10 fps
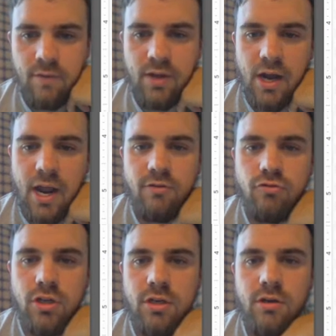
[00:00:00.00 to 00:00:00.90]
I've got
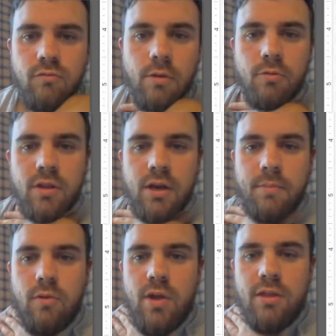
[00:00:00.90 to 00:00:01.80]
hydrogen represented
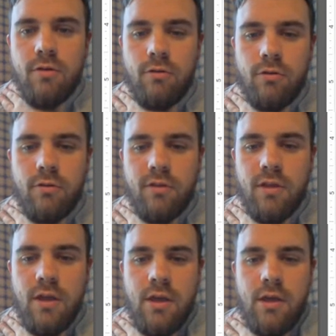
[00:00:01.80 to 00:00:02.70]
by red circles,